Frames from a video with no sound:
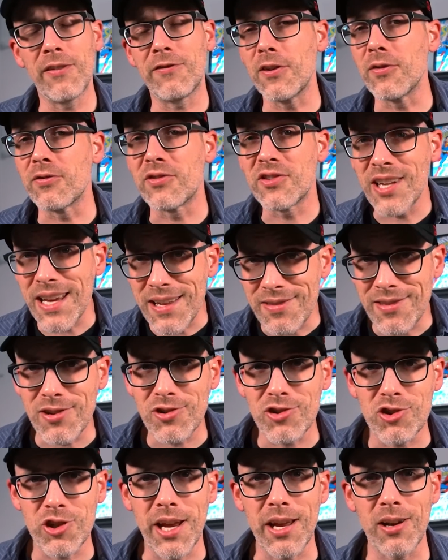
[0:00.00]
If you've seen
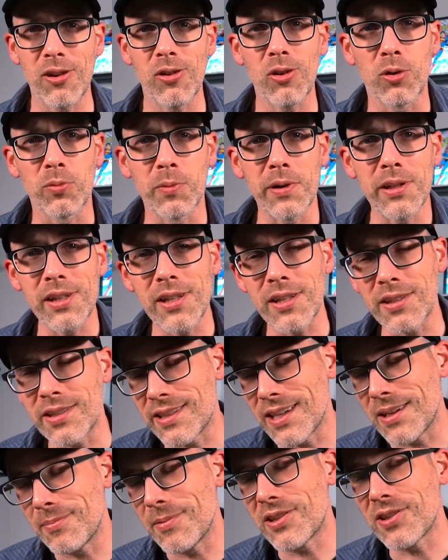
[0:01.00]
this channel or really
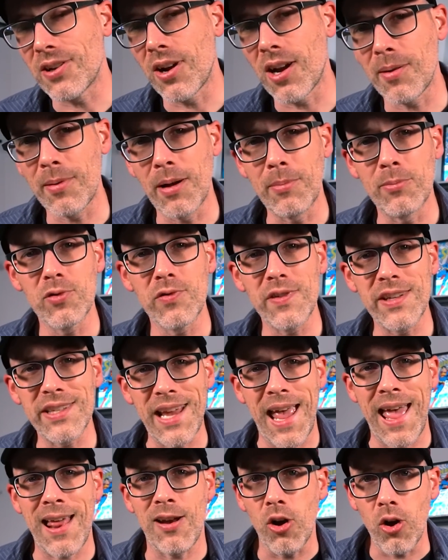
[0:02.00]
seen me talk about movies
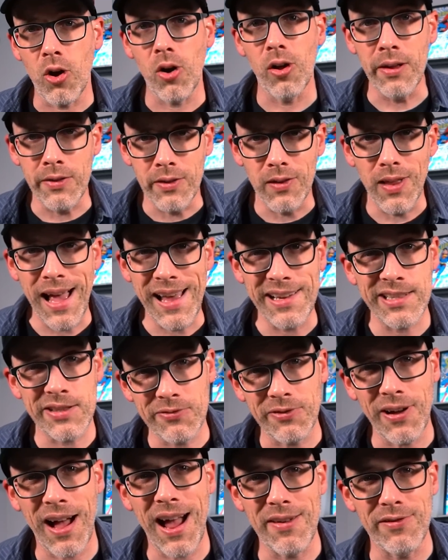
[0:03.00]
at all in the last
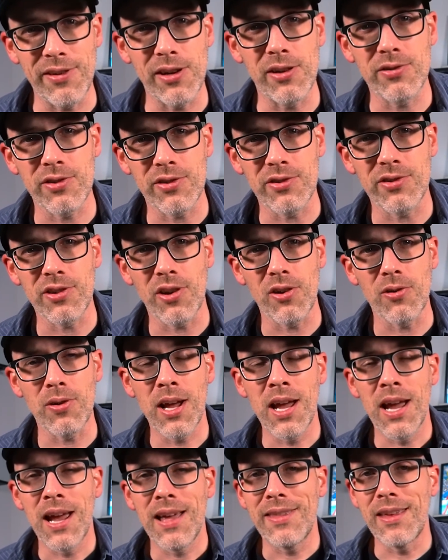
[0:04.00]
five years or so,
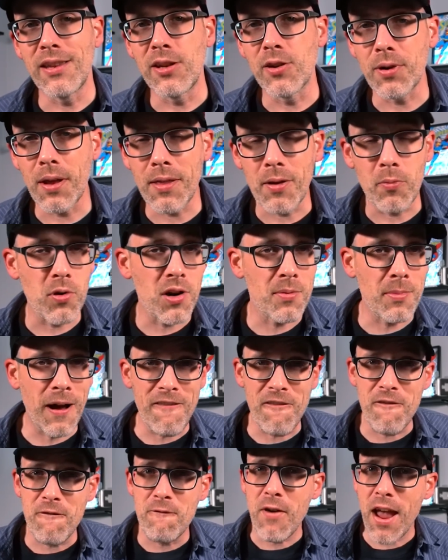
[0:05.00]
then you'll know that one of my
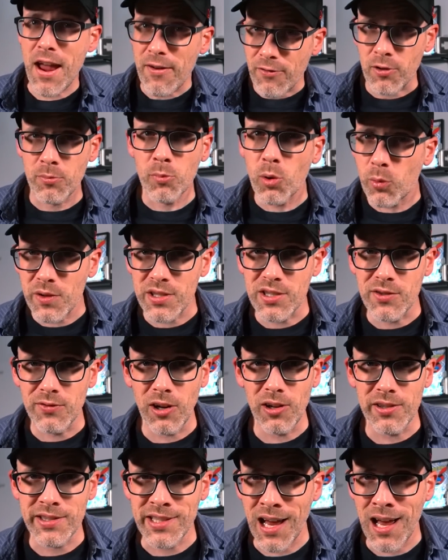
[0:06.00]
favorite movies of
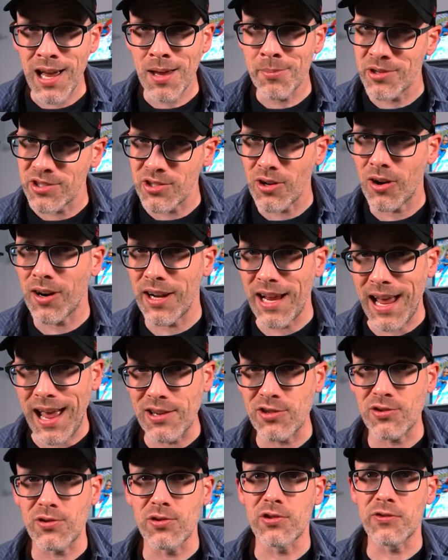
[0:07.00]
all time is Ari
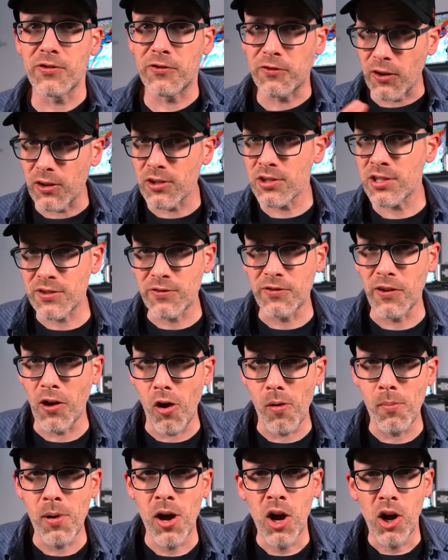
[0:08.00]
Aster's first
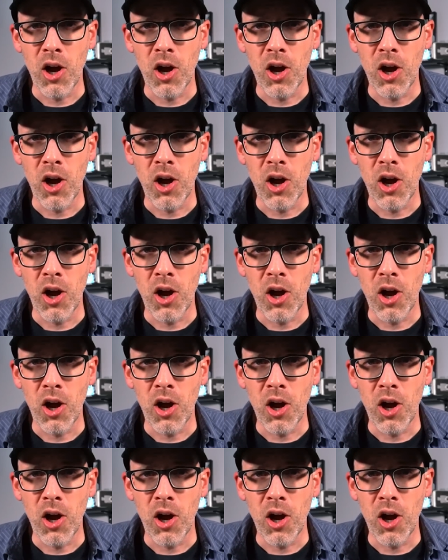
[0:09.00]
film,